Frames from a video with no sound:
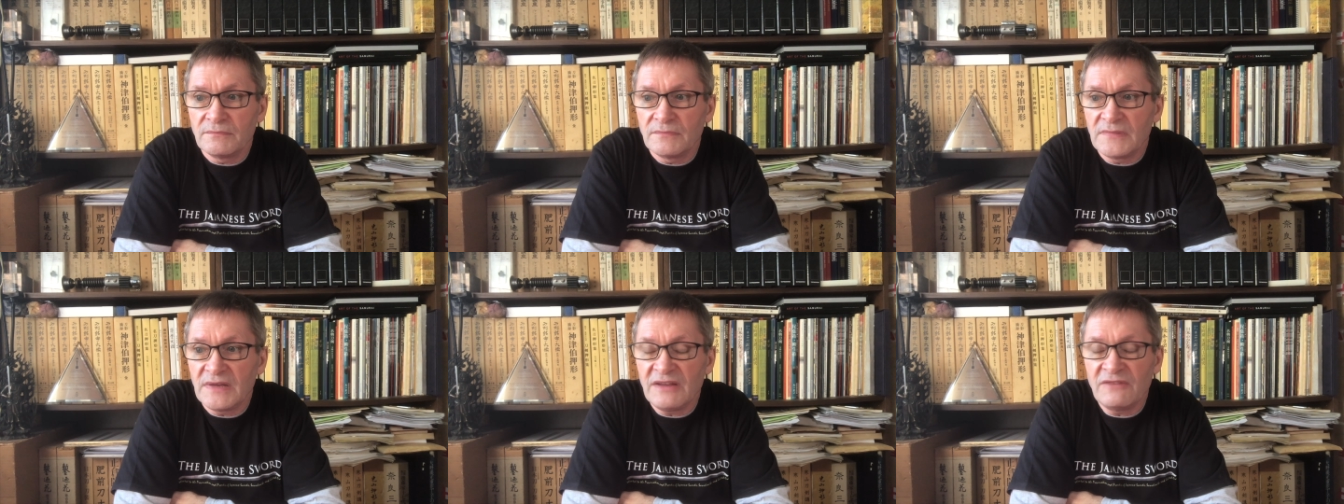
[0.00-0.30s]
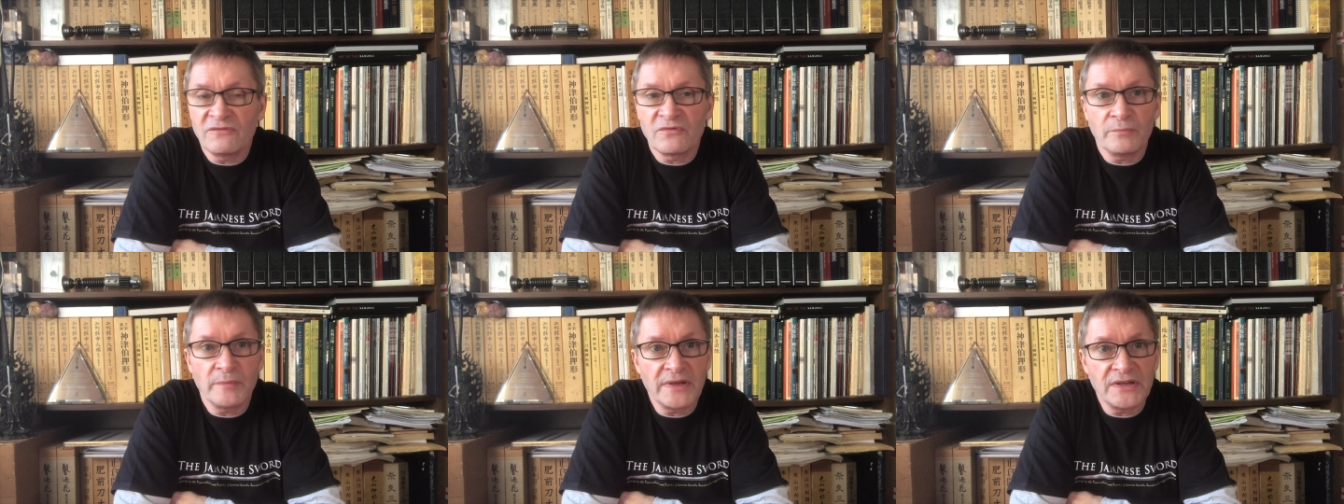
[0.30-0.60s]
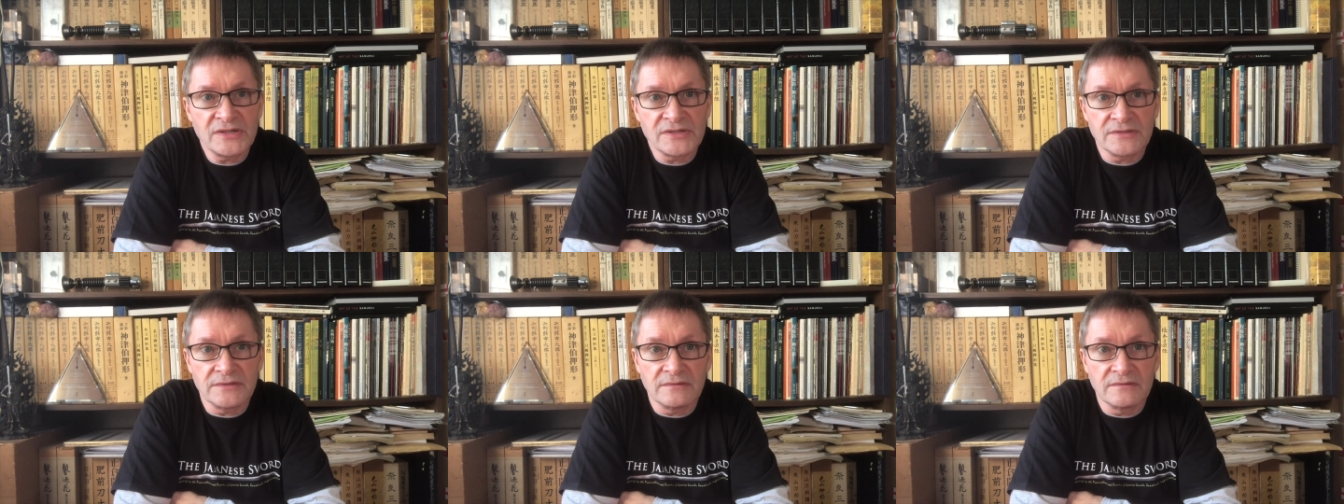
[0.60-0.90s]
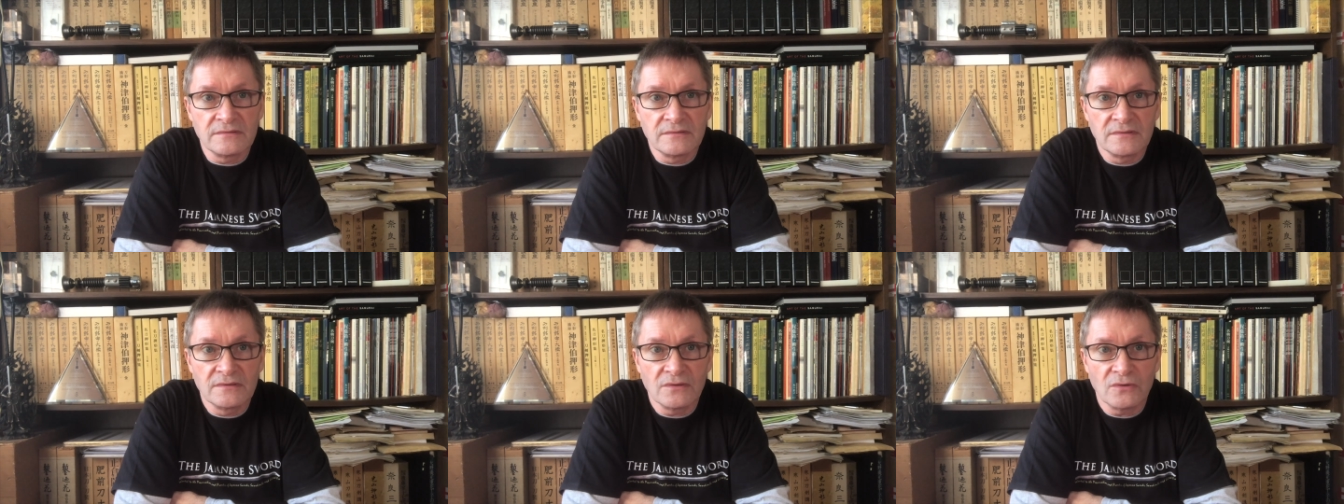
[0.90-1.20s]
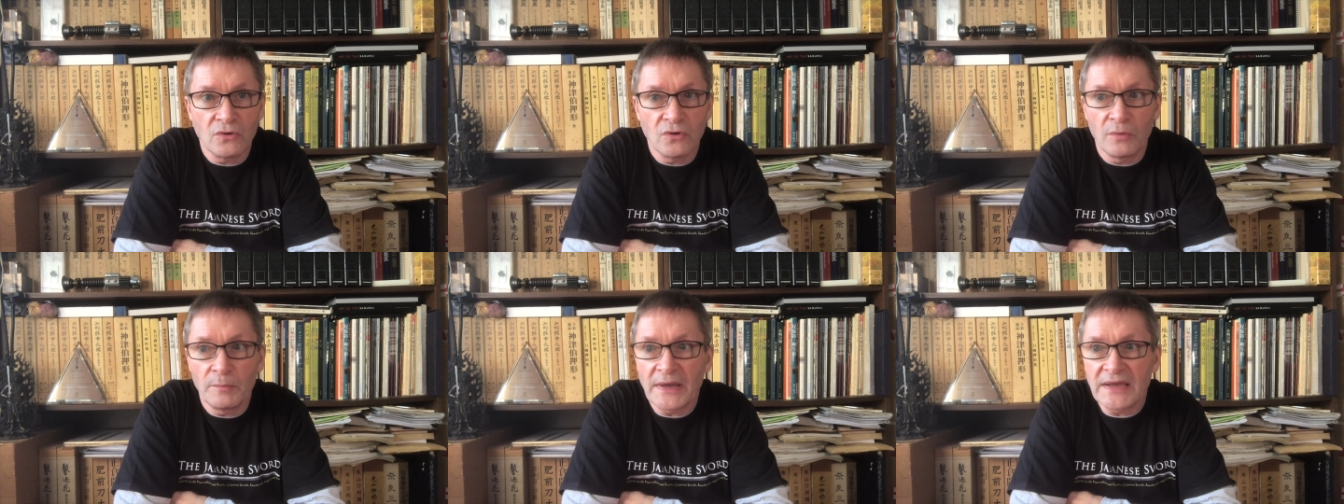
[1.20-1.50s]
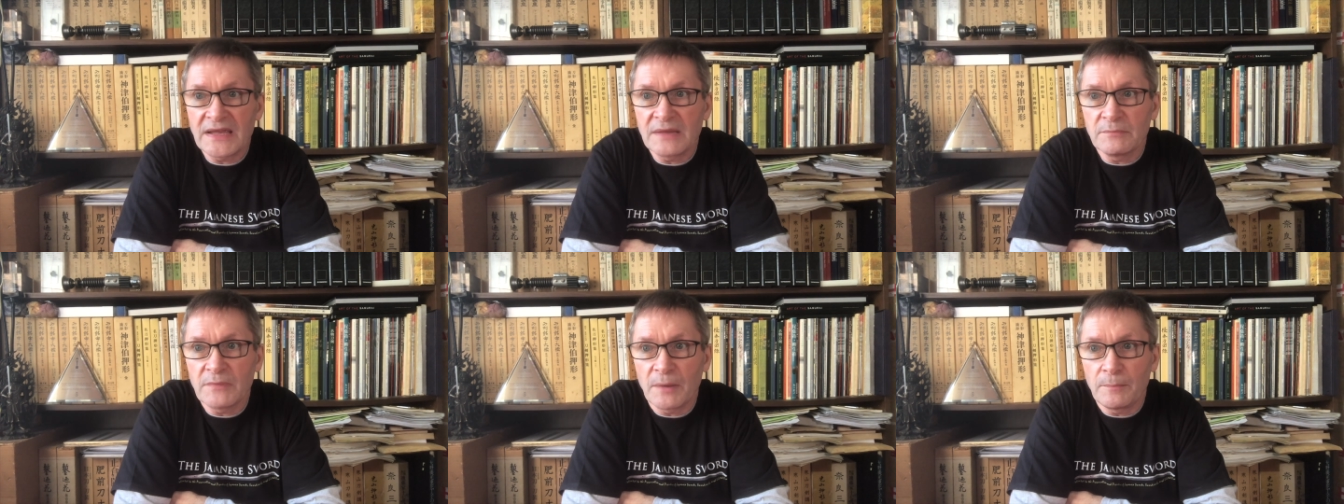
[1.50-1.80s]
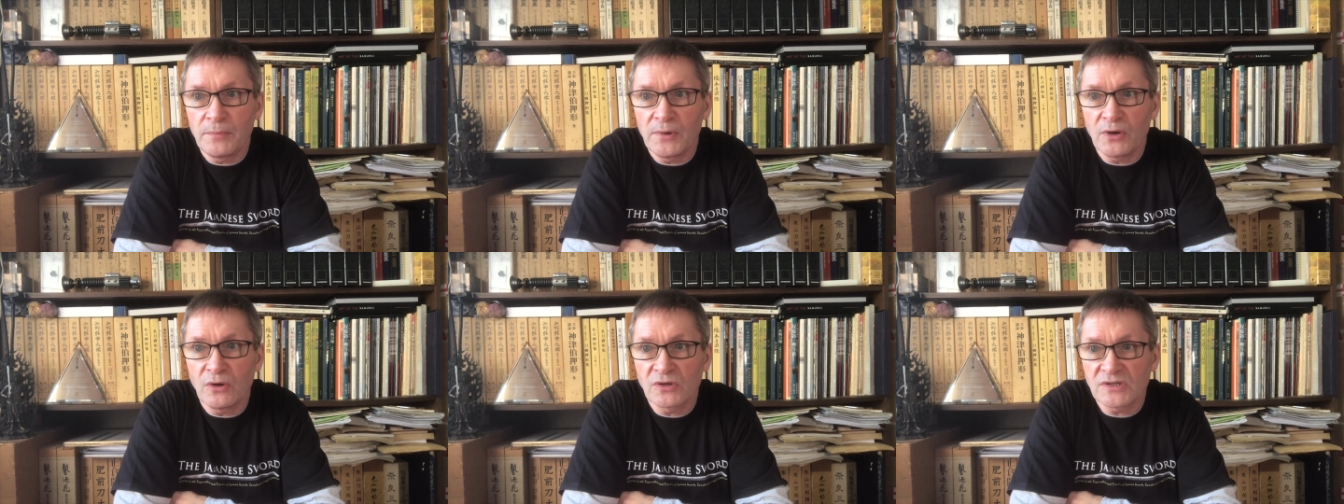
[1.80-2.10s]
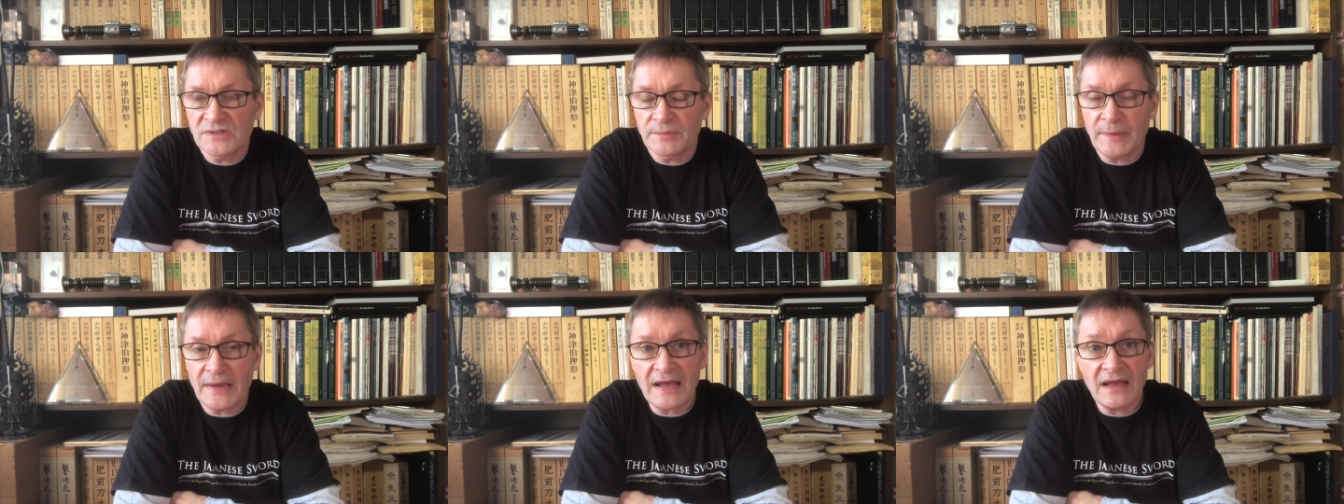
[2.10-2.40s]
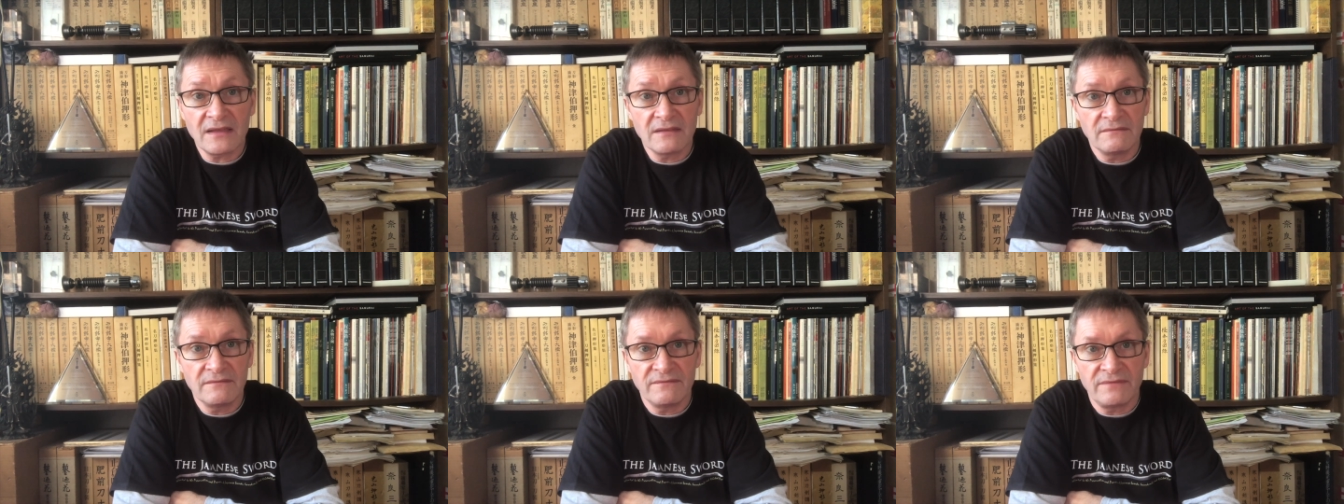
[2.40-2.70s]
information or making my blogs about